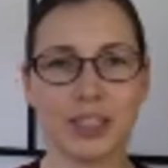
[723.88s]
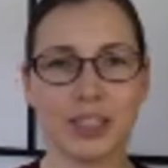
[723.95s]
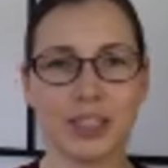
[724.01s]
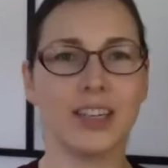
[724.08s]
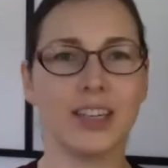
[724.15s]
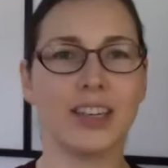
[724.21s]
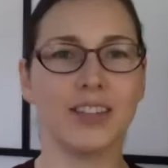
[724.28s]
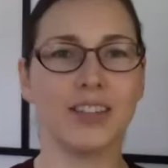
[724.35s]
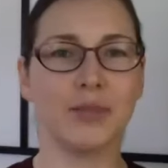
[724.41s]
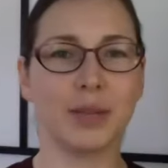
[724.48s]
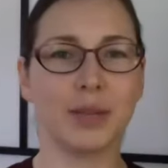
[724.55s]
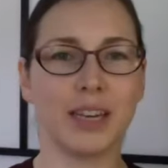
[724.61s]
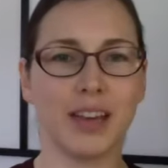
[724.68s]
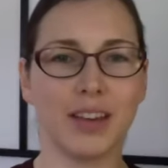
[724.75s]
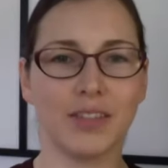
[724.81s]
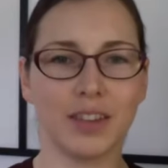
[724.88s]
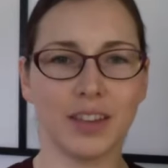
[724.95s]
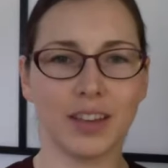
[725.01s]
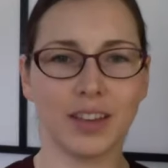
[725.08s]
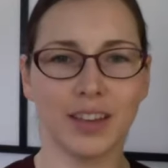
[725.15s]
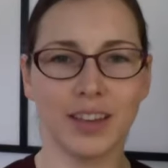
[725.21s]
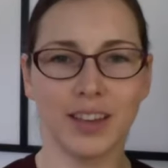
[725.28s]
and I have been
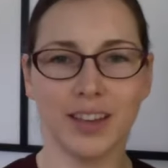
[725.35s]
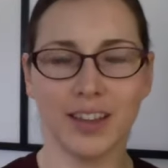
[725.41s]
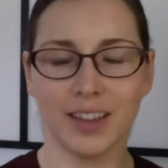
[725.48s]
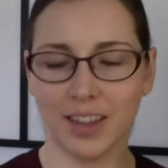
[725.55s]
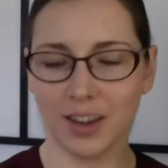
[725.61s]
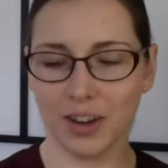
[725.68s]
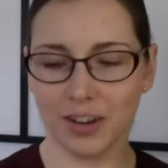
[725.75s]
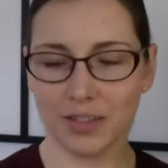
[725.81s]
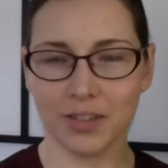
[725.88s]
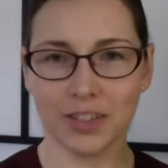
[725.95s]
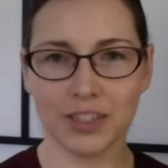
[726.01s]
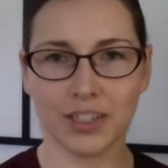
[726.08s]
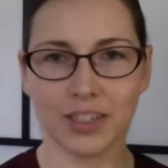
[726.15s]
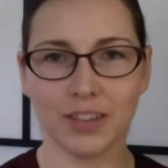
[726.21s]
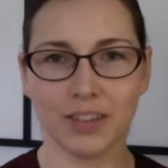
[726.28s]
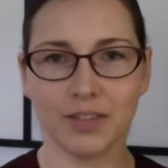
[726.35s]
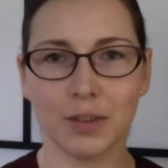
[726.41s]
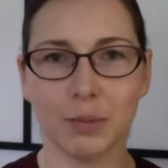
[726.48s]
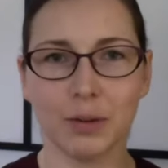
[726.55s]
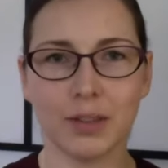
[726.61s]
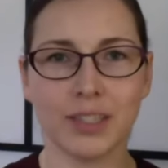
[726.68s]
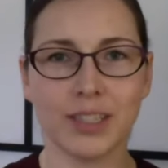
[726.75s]
having the odd vision of the
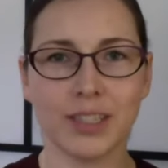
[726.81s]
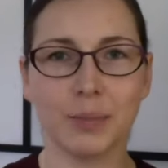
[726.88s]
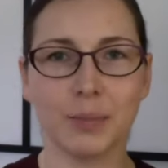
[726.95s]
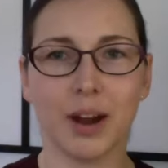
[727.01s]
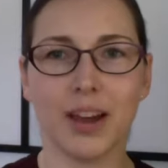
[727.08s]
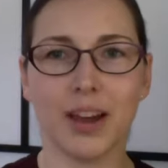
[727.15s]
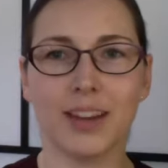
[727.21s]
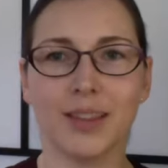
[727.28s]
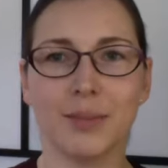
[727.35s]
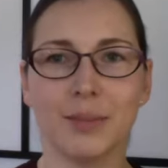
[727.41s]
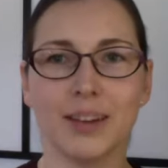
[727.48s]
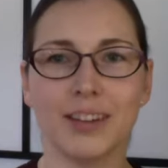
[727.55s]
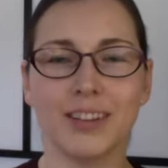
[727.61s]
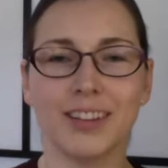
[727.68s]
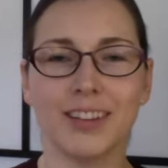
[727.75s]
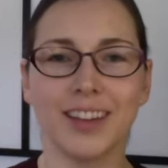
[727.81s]
Princess Bride in the middle.